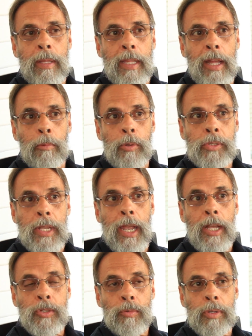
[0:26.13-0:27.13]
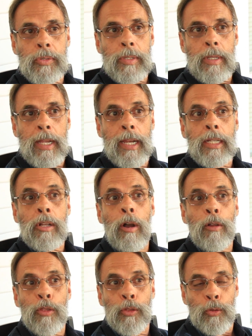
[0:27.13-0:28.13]
that was cancerous and had
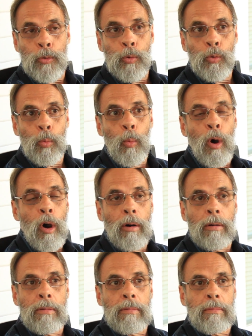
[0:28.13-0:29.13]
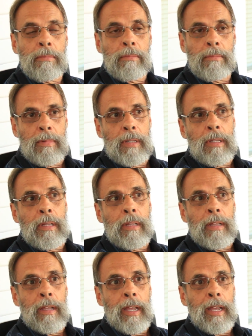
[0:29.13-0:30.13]
gone through the wall,
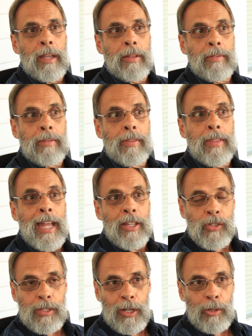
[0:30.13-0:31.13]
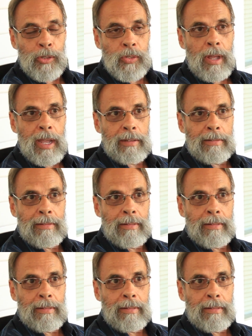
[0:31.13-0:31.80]
and that's not a good sign.